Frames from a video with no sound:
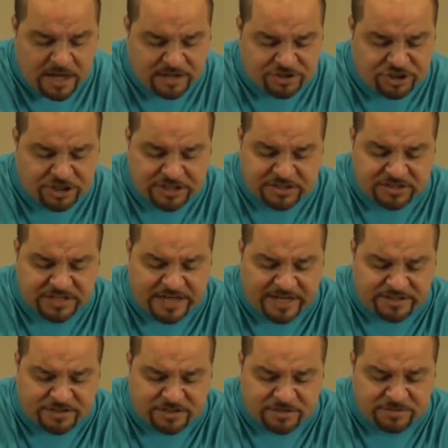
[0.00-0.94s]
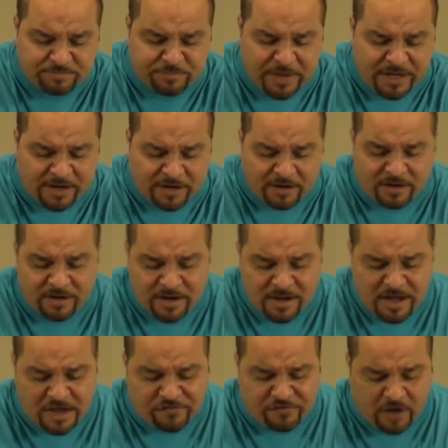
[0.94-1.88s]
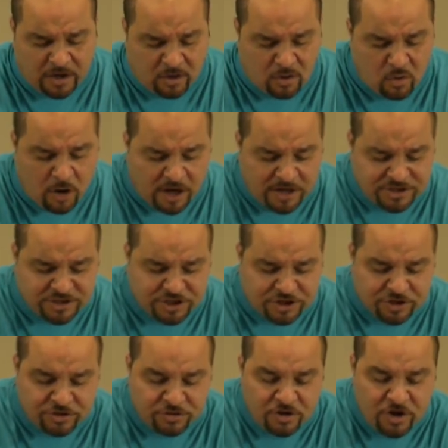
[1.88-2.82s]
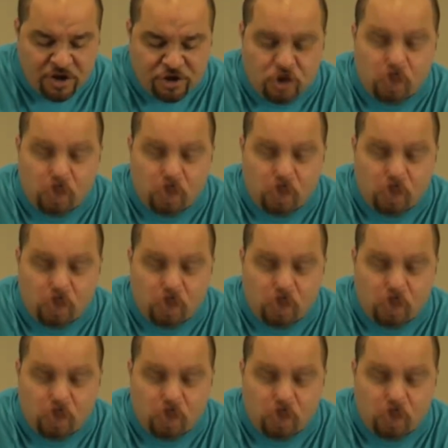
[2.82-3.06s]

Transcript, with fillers: And Jesus answered, Peter, if I don't wash you,